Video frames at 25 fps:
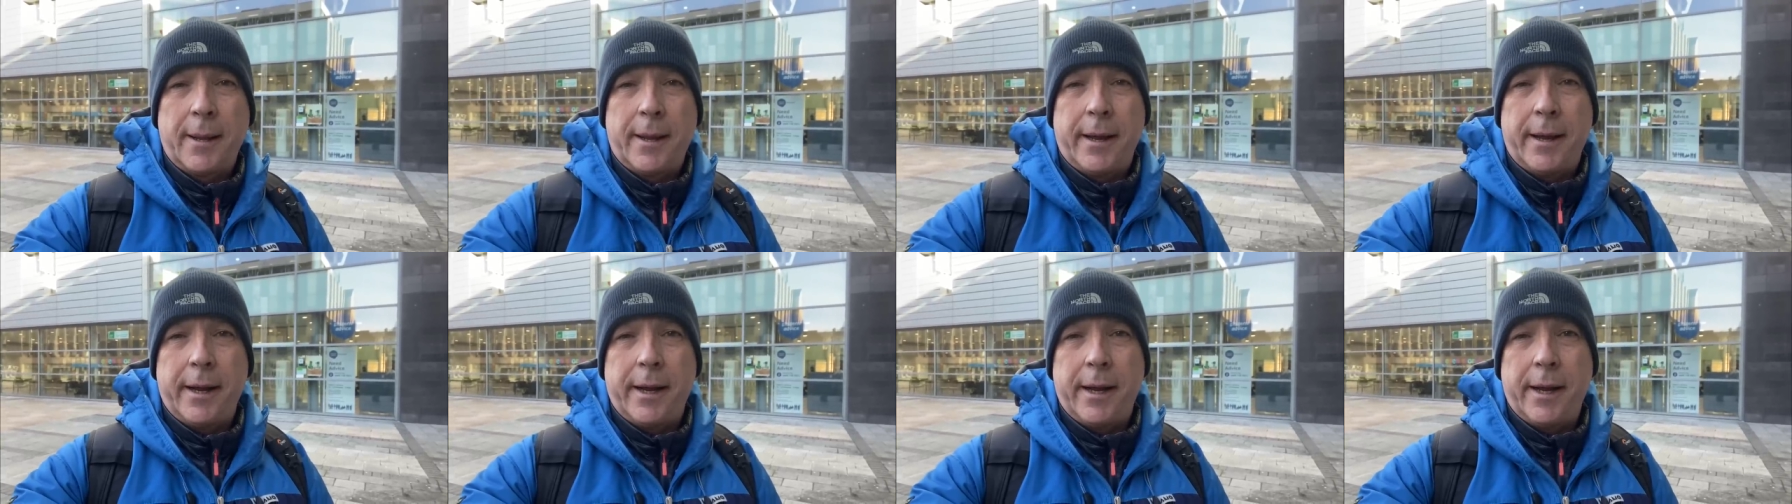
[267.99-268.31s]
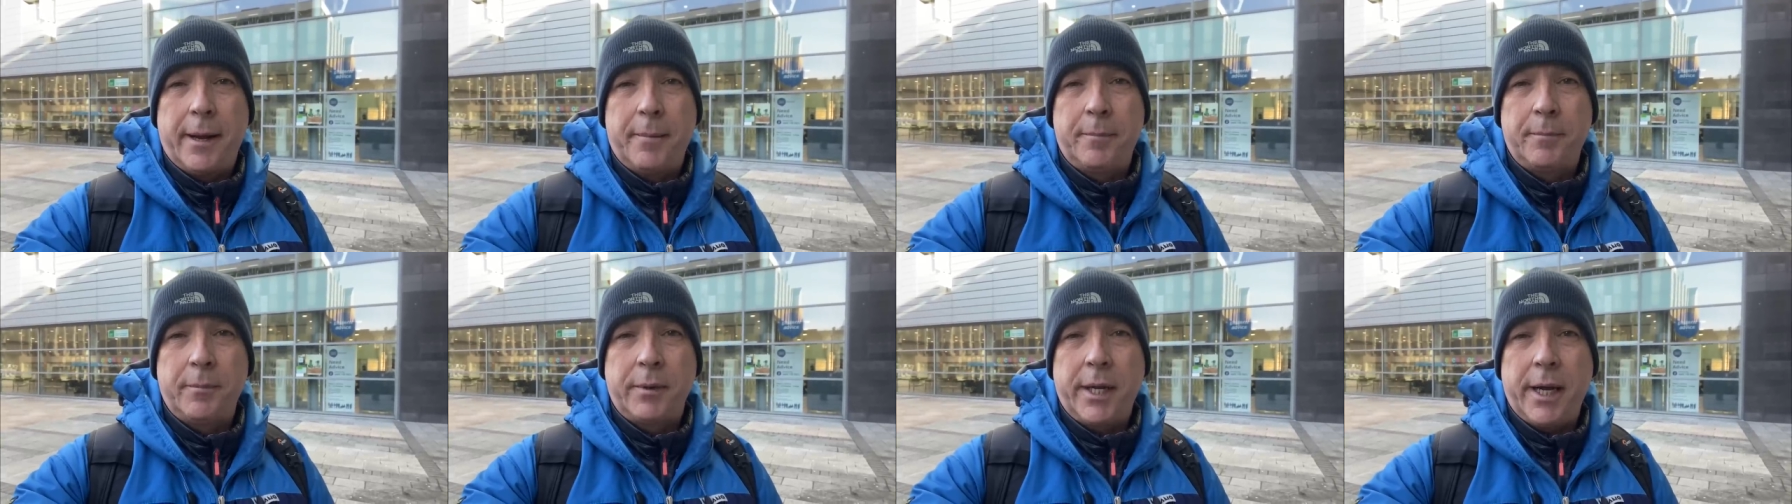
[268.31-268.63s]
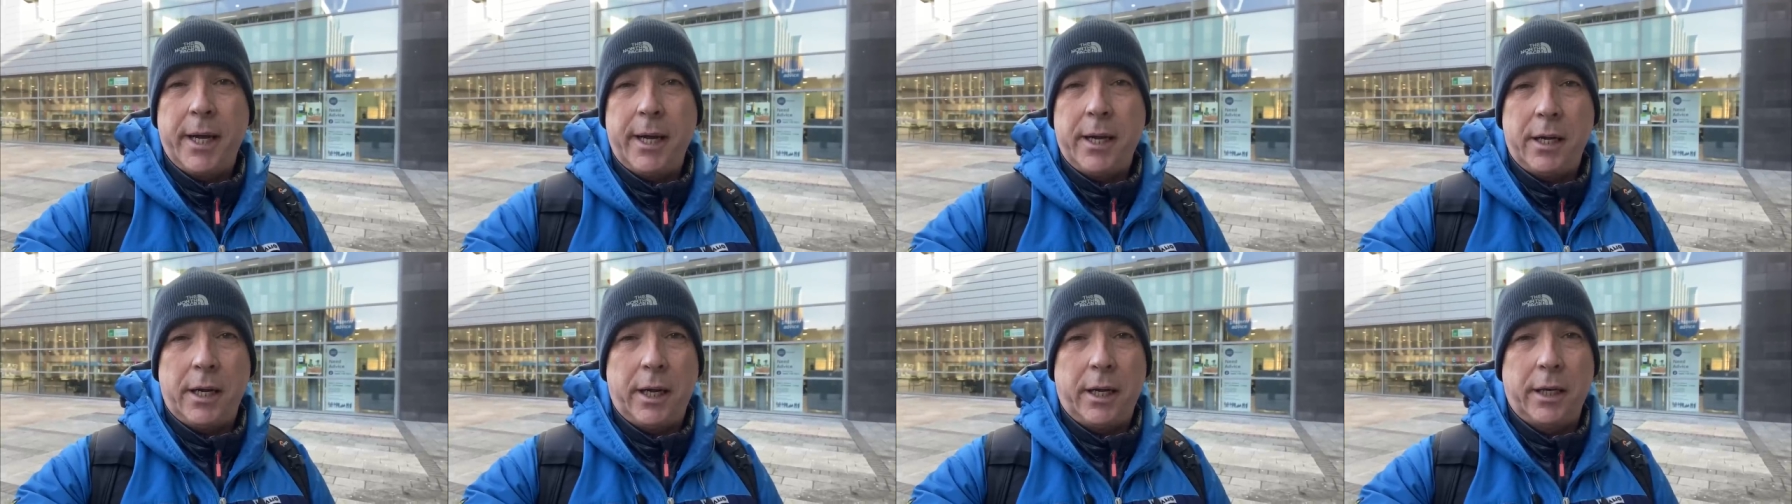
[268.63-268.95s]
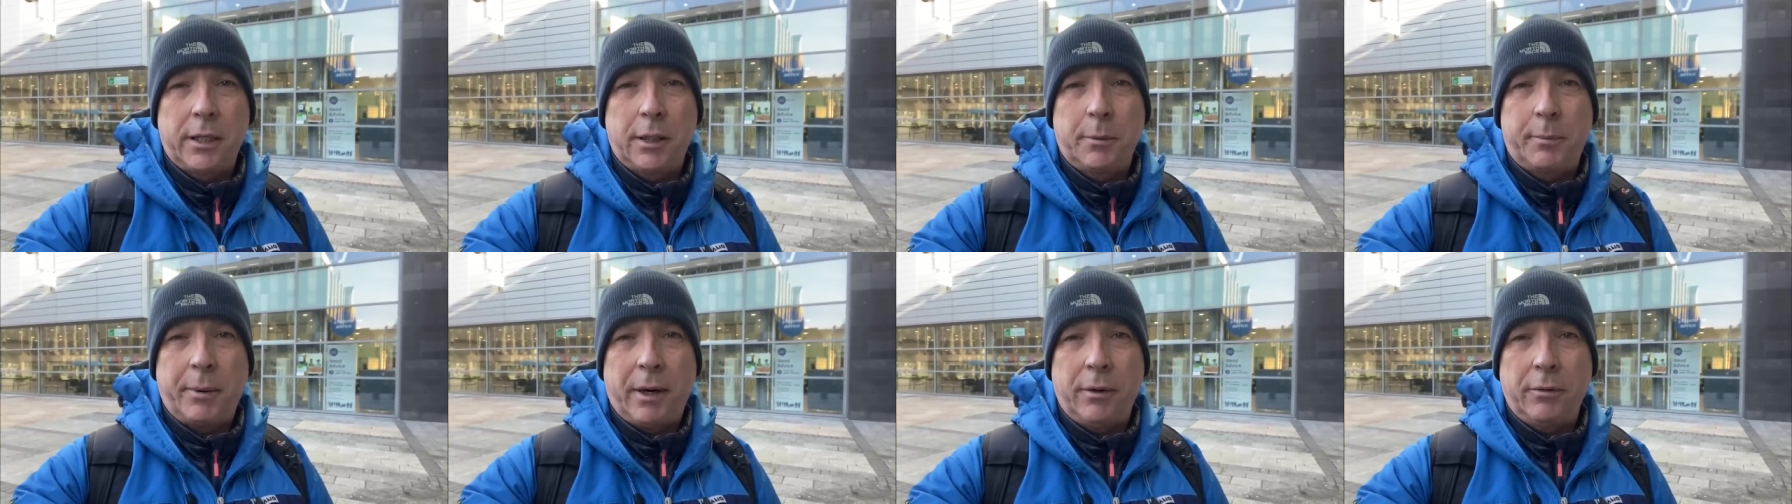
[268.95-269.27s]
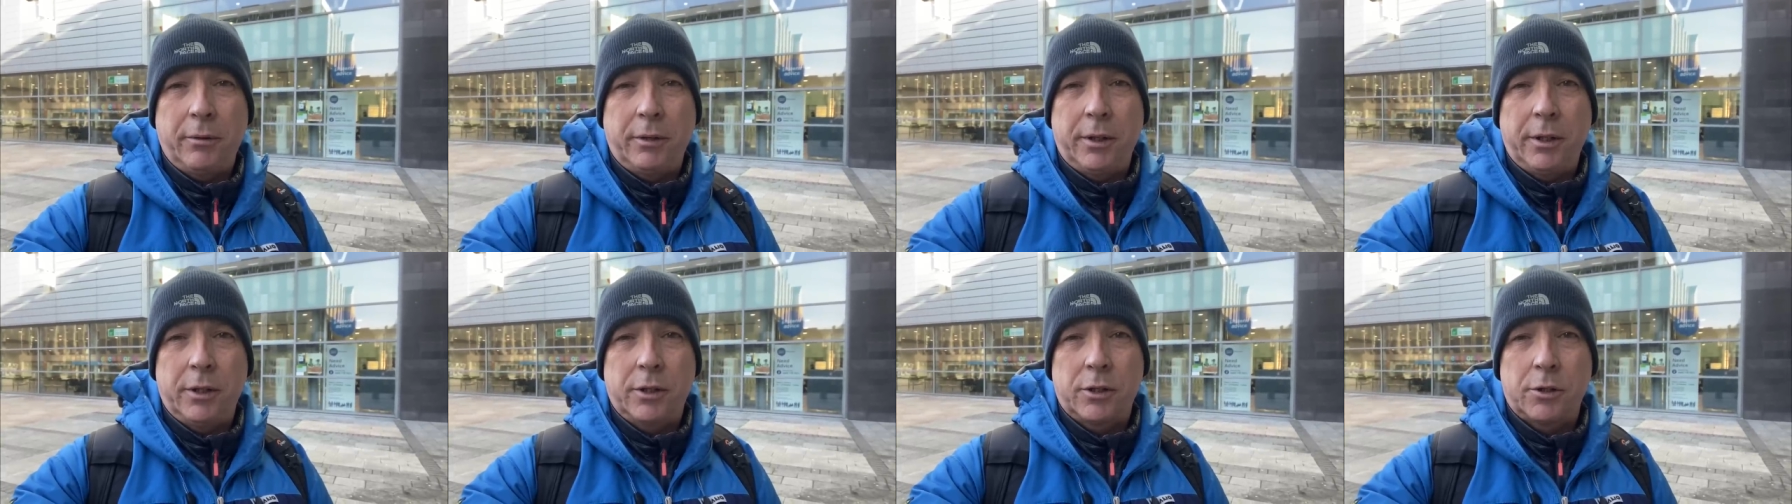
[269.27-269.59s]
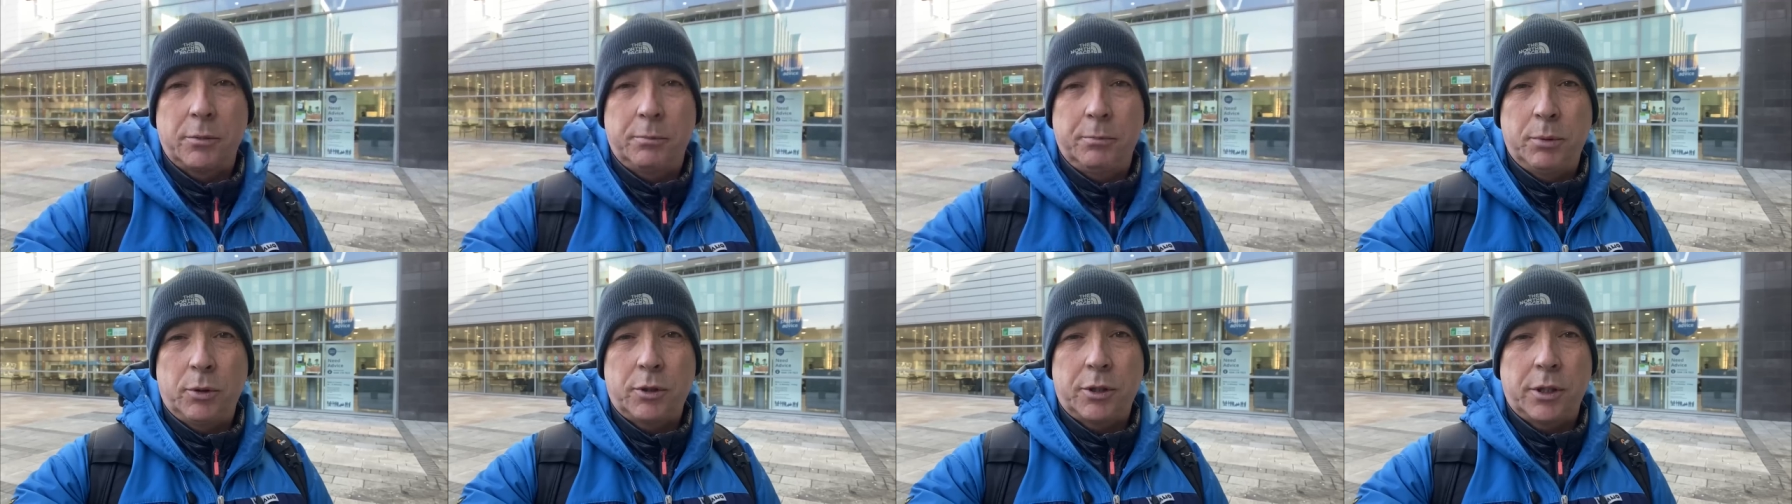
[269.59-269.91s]
um, yeah, and apparently there's
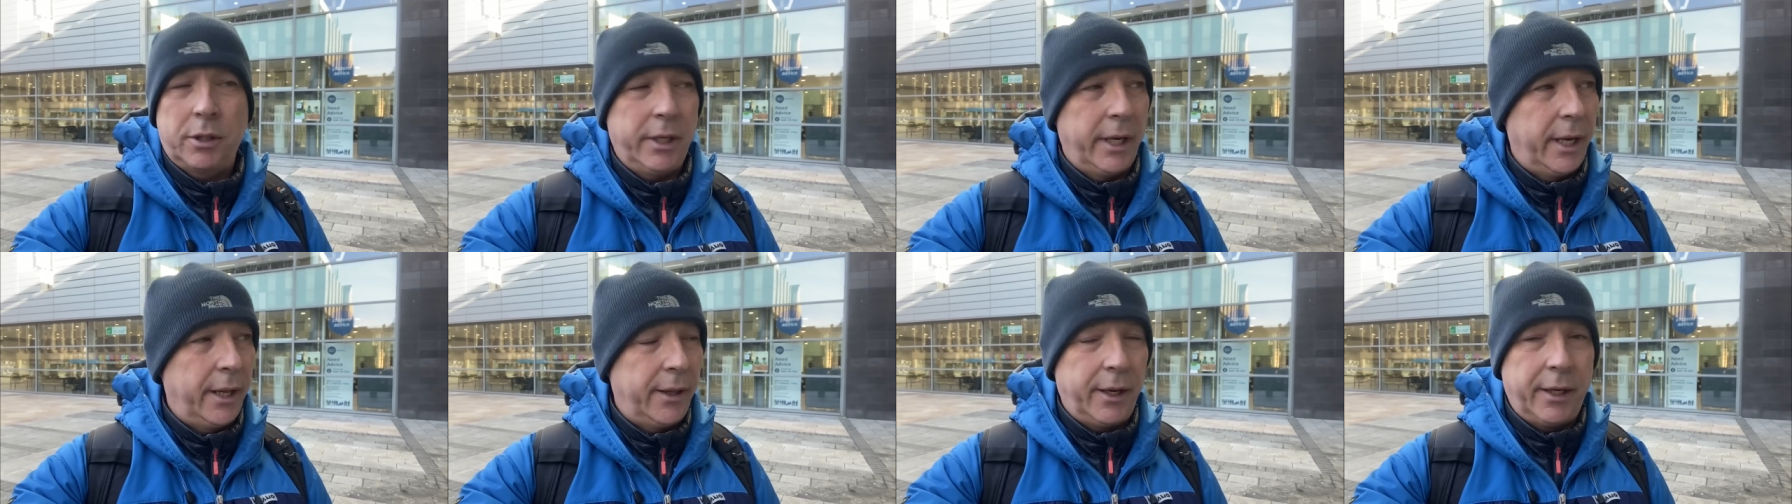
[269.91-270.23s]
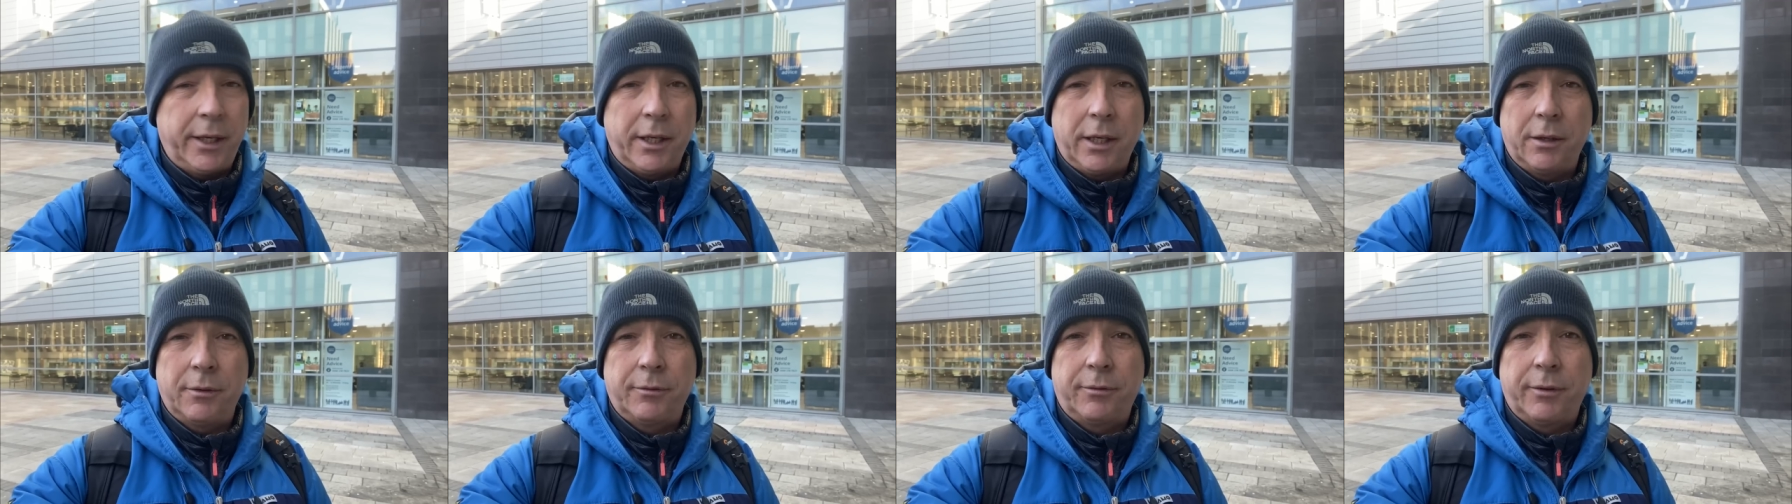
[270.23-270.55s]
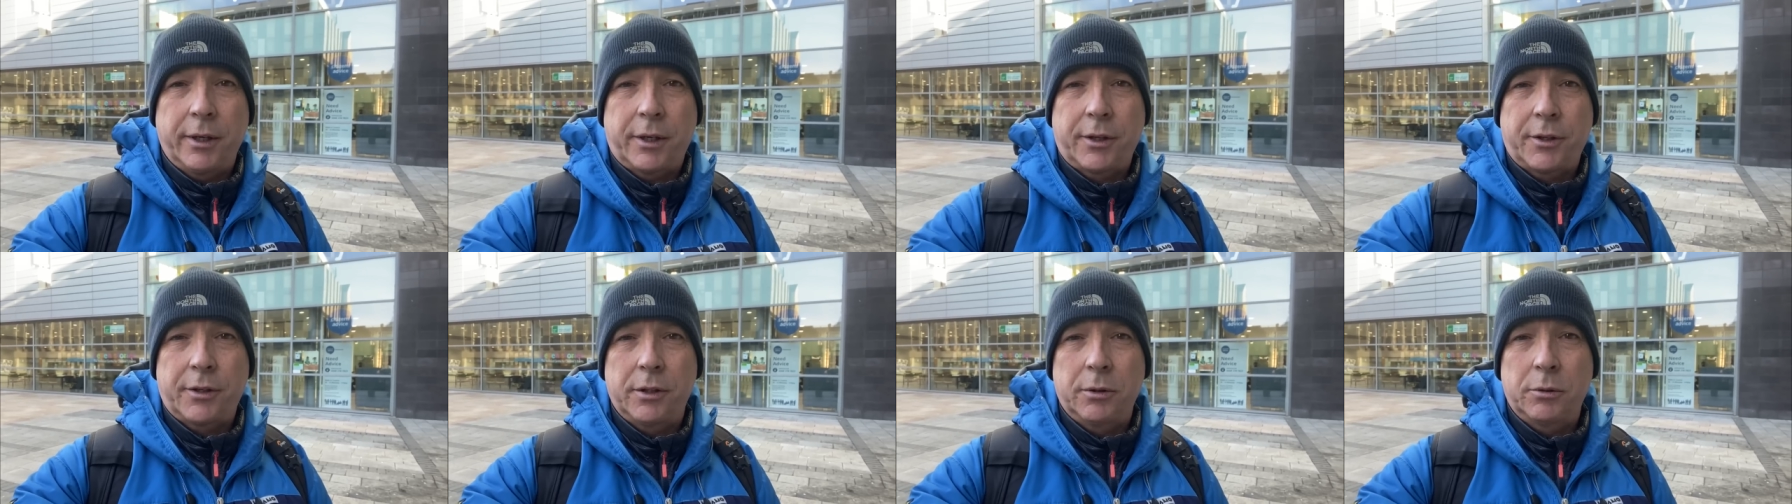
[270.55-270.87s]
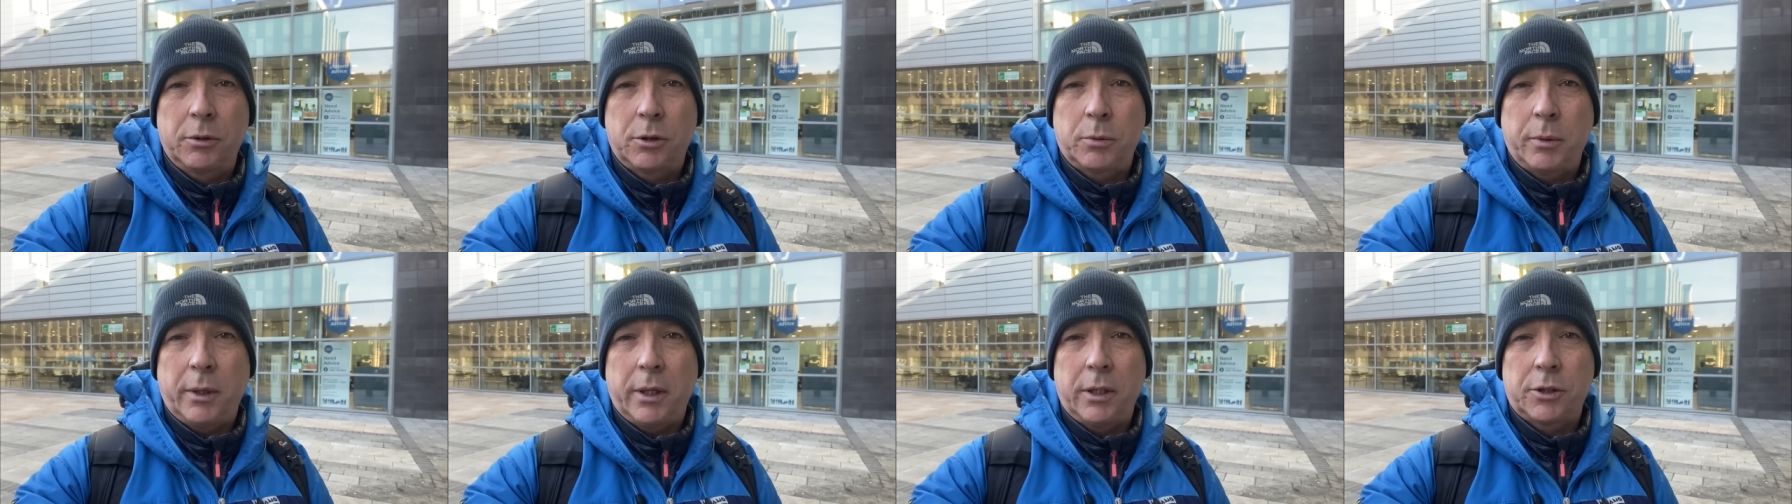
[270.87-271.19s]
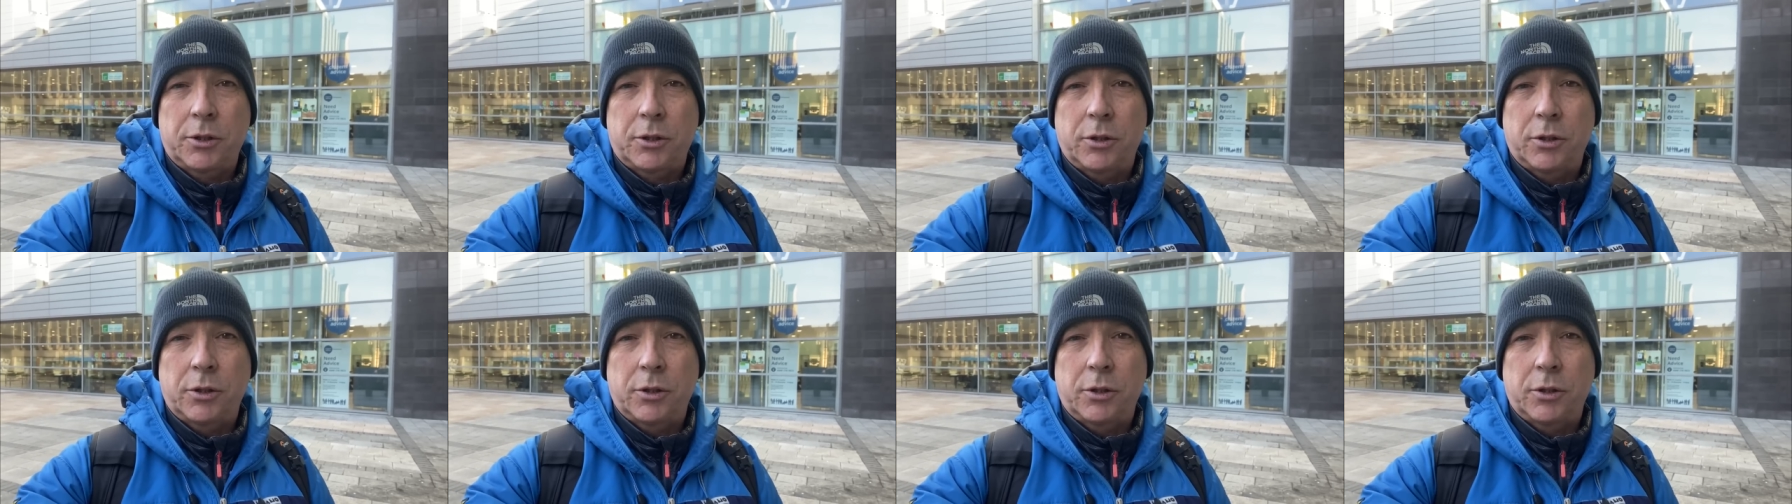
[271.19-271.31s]
some books in there that you can flick through as well.